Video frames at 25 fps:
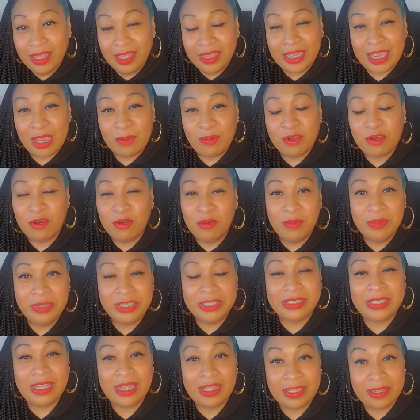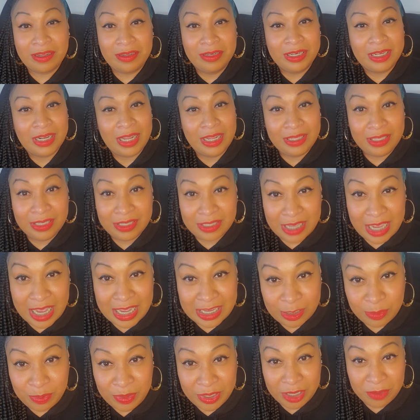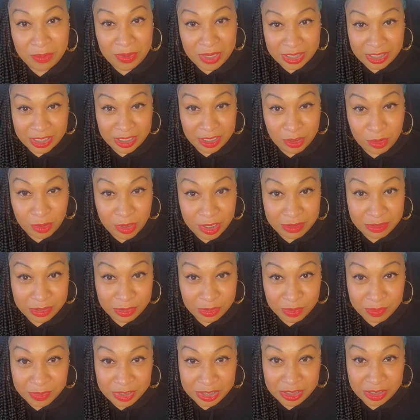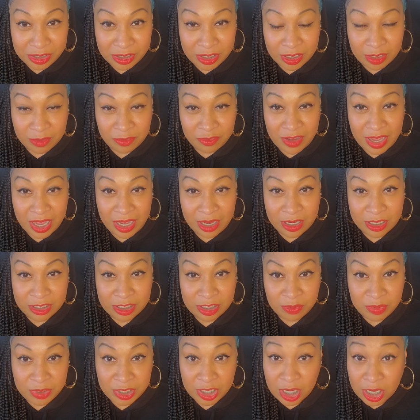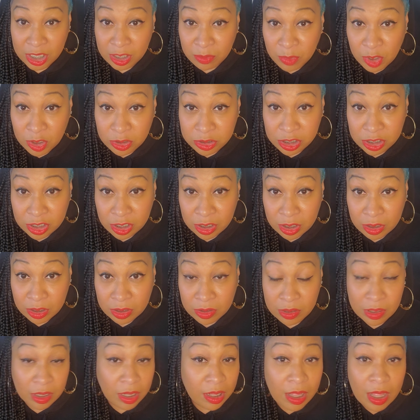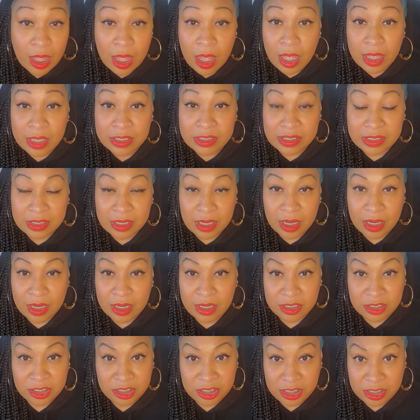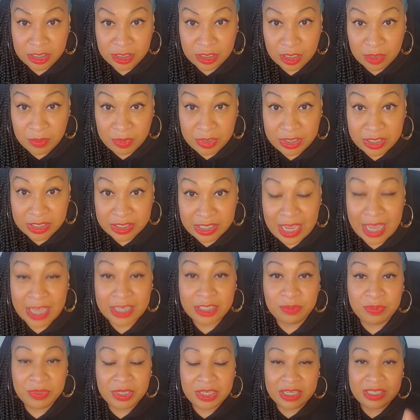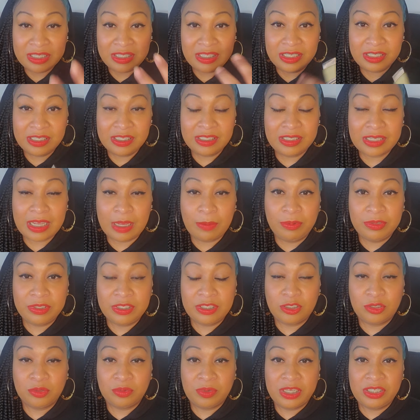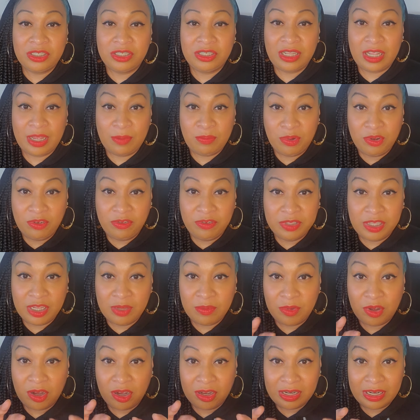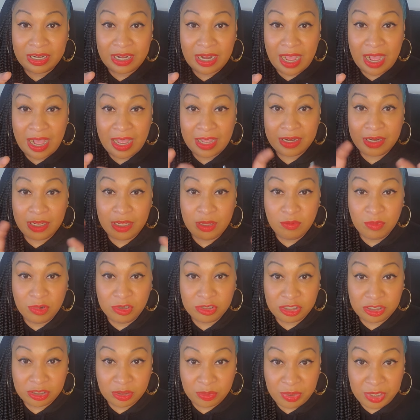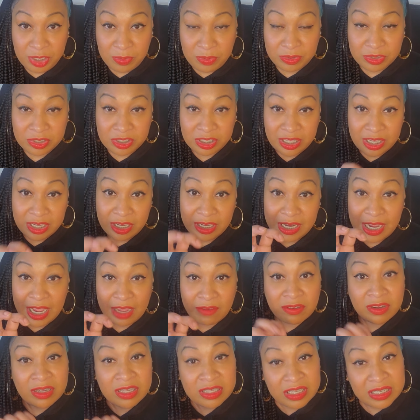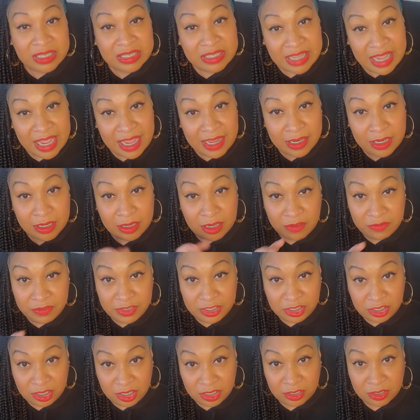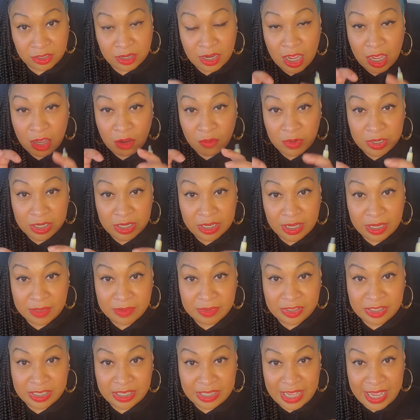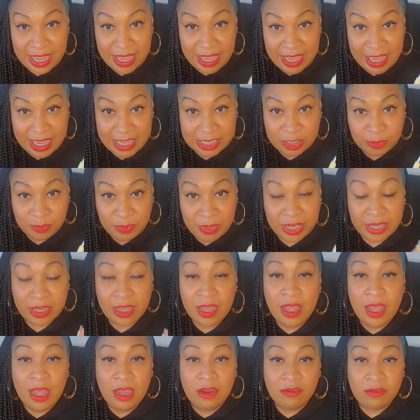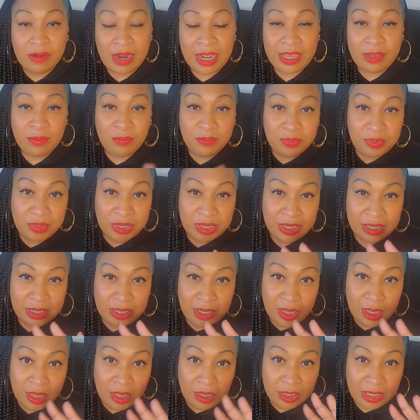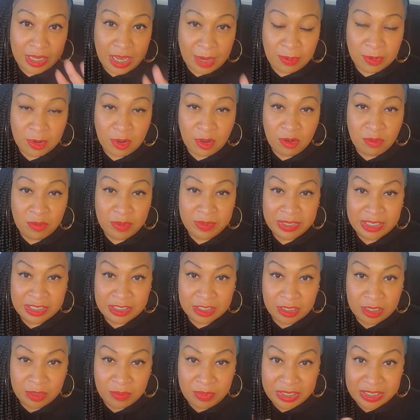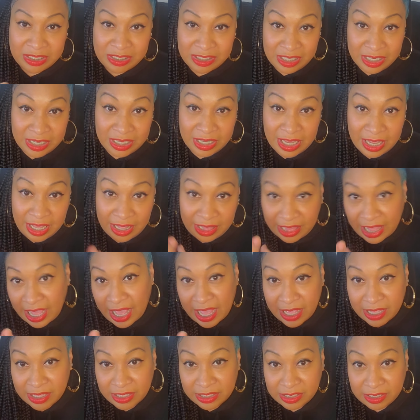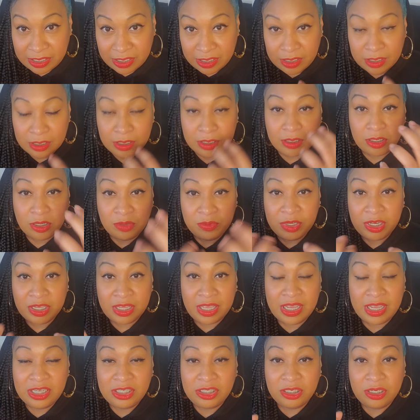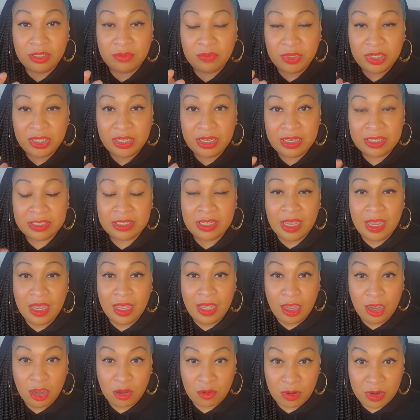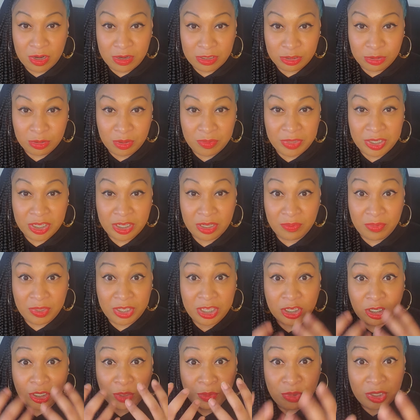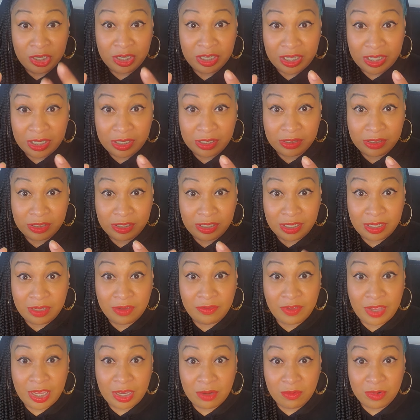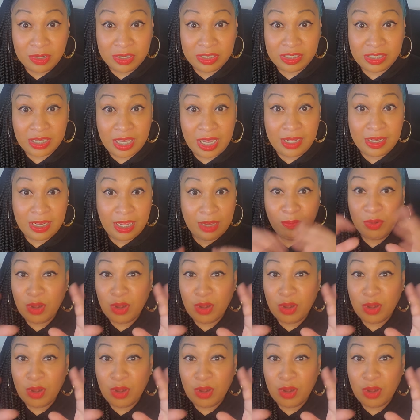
Capricorn woman is not going to like this aspect about the Aquarius woman. She's going to find her to be unemotional. Uh, she's going to be detached because this is the type of situation that both of them are non-emotional people. So they're going to have an understanding of each other when it comes to that aspect, right? But Capricorn woman is going to be seeking that communication because Aquarius woman could be communicative at one time, like,